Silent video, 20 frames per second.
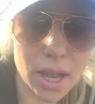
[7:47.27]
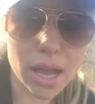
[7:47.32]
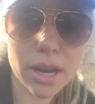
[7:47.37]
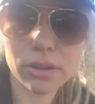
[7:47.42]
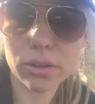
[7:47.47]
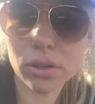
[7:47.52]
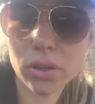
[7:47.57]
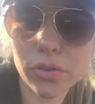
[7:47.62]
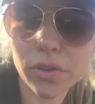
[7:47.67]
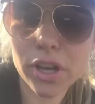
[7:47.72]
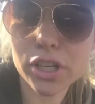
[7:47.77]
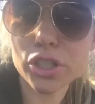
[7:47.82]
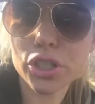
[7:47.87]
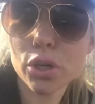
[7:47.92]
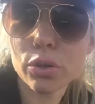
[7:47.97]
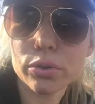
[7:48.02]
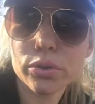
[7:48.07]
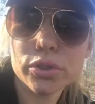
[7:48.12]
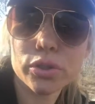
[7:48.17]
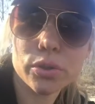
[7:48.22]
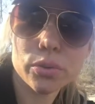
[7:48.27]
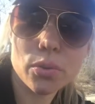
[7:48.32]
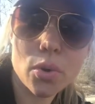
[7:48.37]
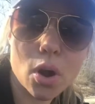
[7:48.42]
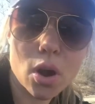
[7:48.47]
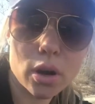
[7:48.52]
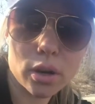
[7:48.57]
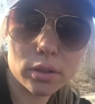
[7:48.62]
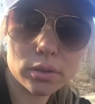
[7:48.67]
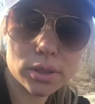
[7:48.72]
I don't know if I chose the
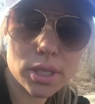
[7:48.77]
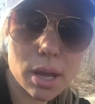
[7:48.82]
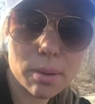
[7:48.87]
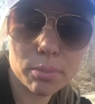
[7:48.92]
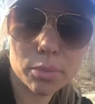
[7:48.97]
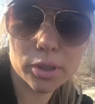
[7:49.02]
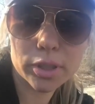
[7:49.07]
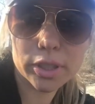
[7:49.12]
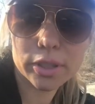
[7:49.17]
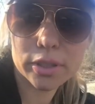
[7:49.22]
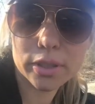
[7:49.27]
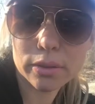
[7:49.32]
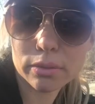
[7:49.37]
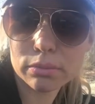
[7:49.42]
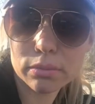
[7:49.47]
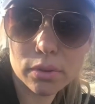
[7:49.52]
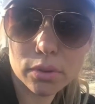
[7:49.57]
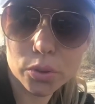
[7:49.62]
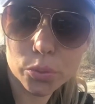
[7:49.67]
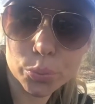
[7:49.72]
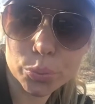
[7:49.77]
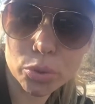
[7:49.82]
wrong template or